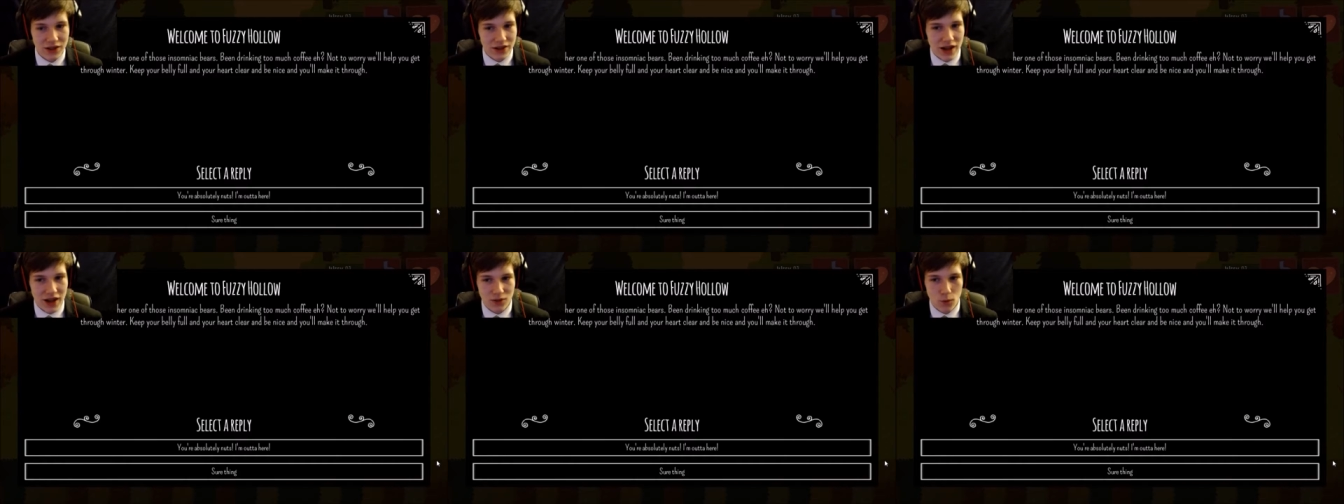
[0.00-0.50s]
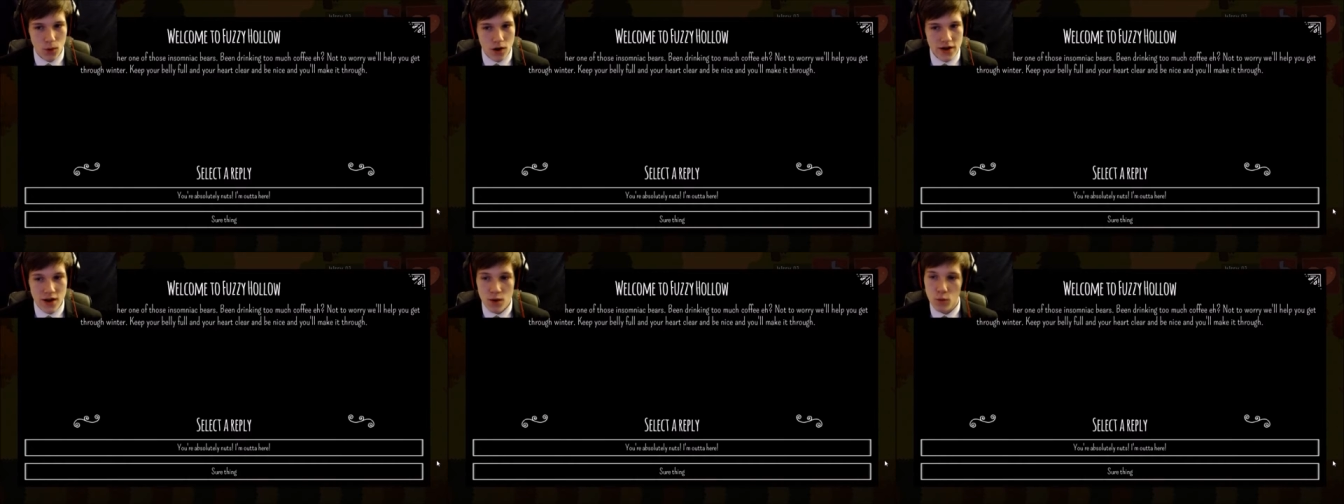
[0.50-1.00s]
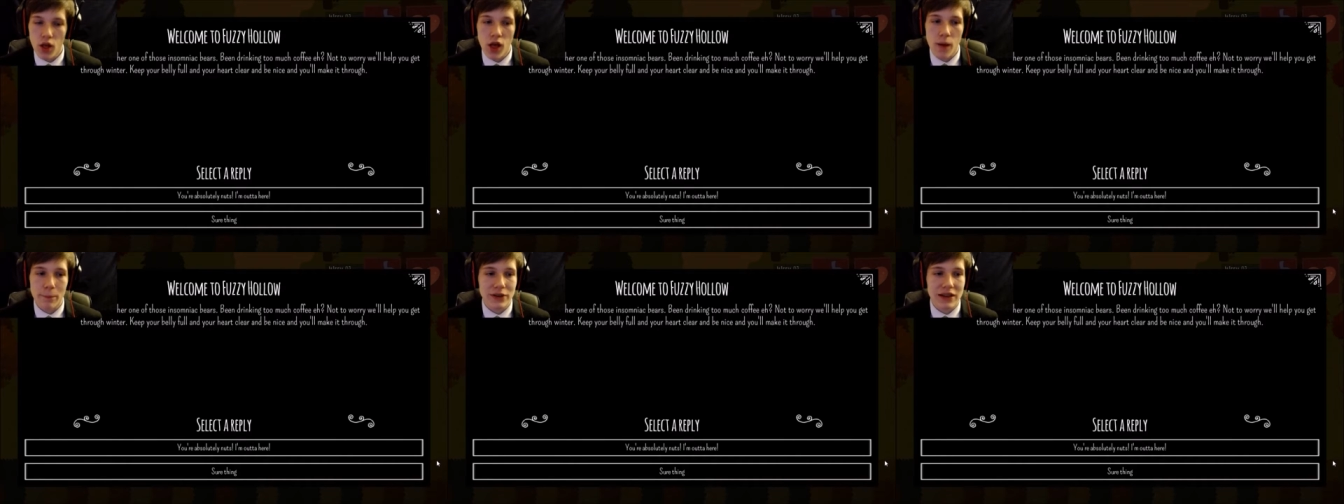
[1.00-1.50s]
Not to worry. We'll
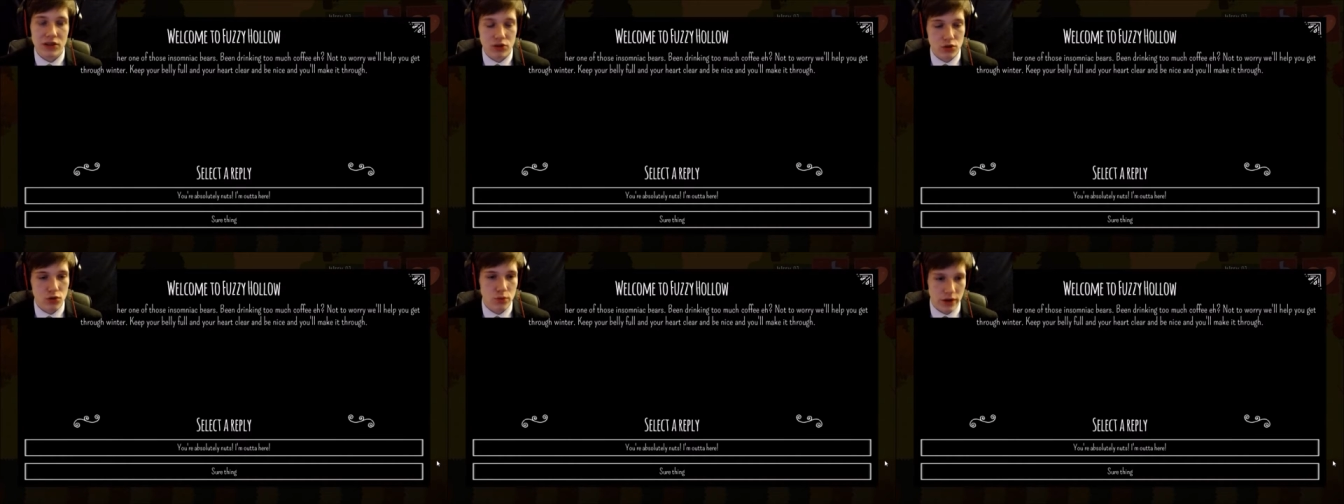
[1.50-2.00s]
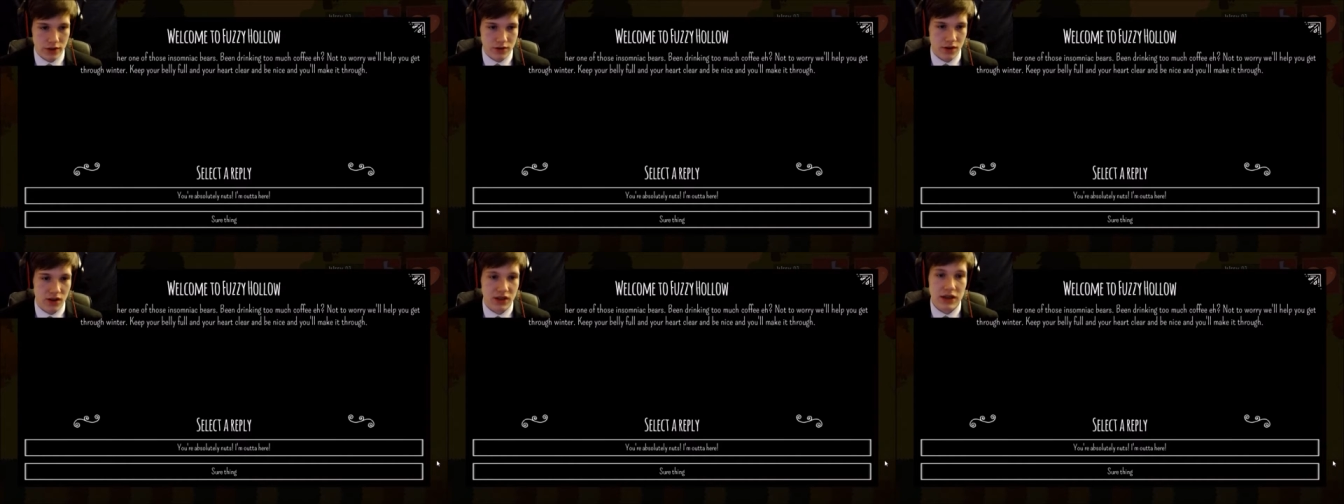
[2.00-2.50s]
help you get through winter.